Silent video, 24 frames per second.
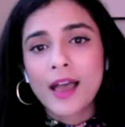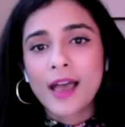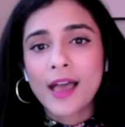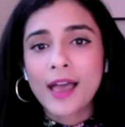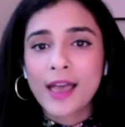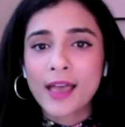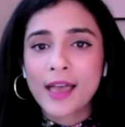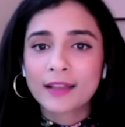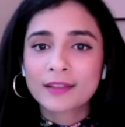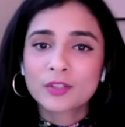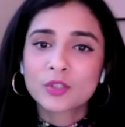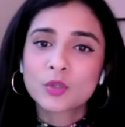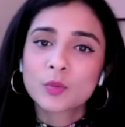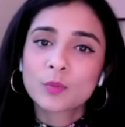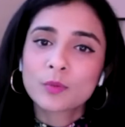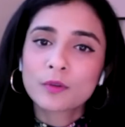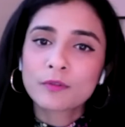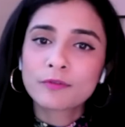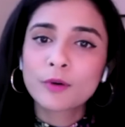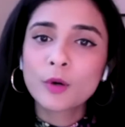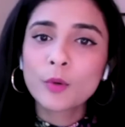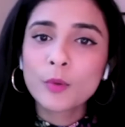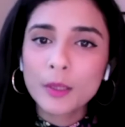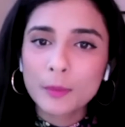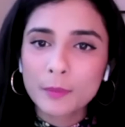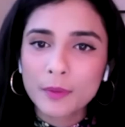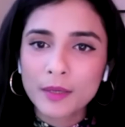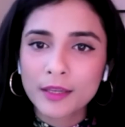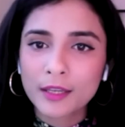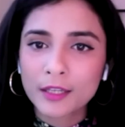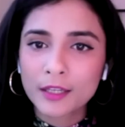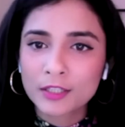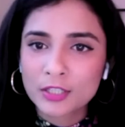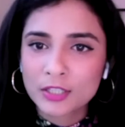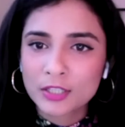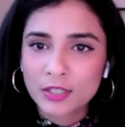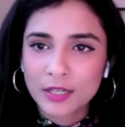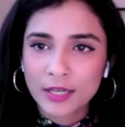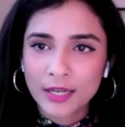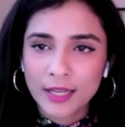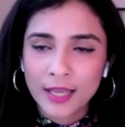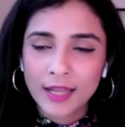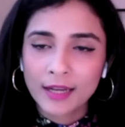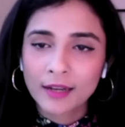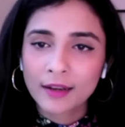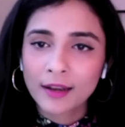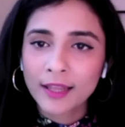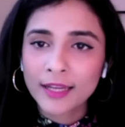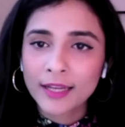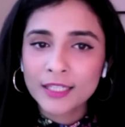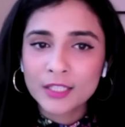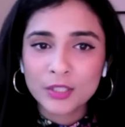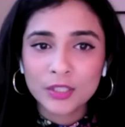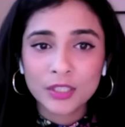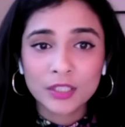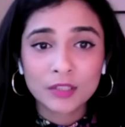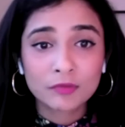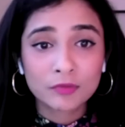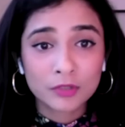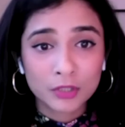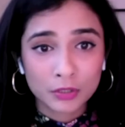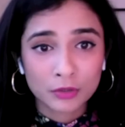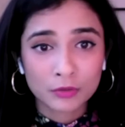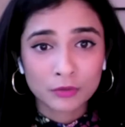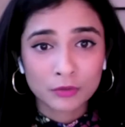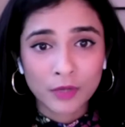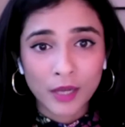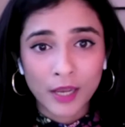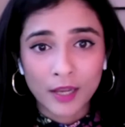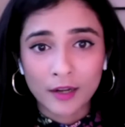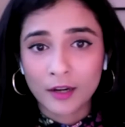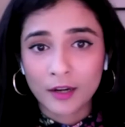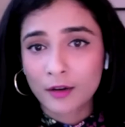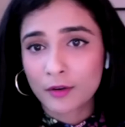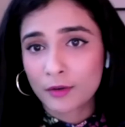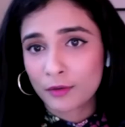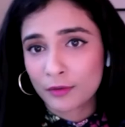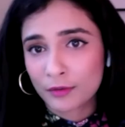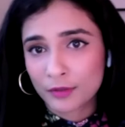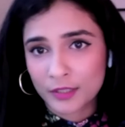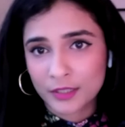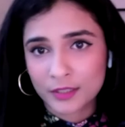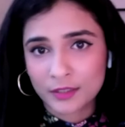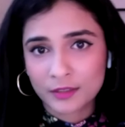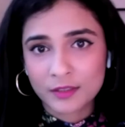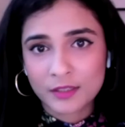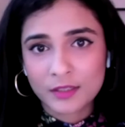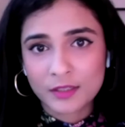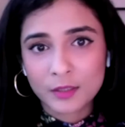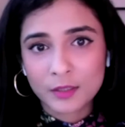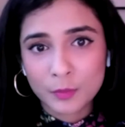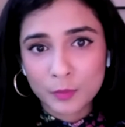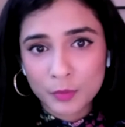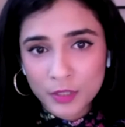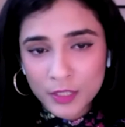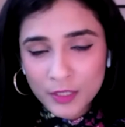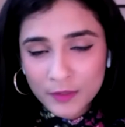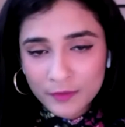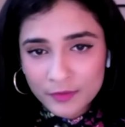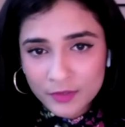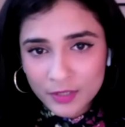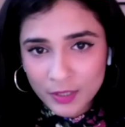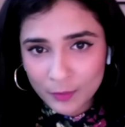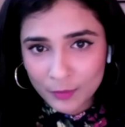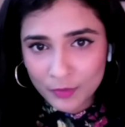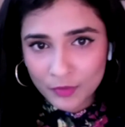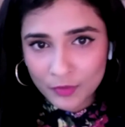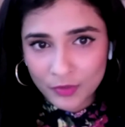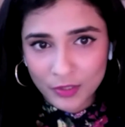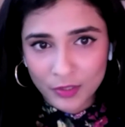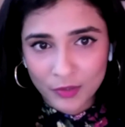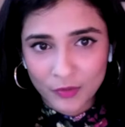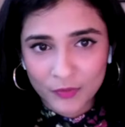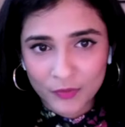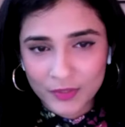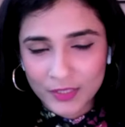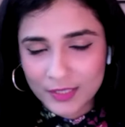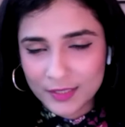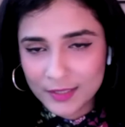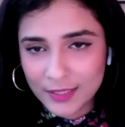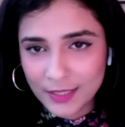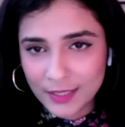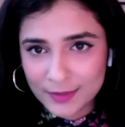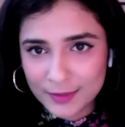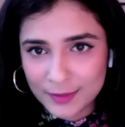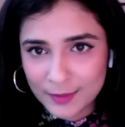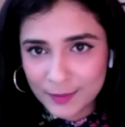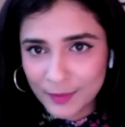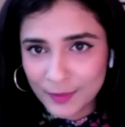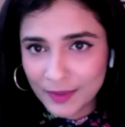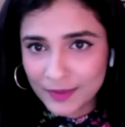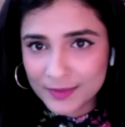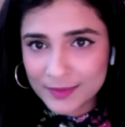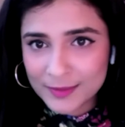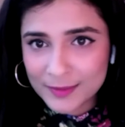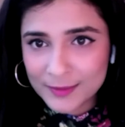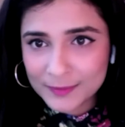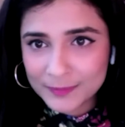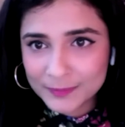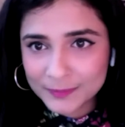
And so before we begin today, I'd like to give you and our audience a brief summary of this sentiment.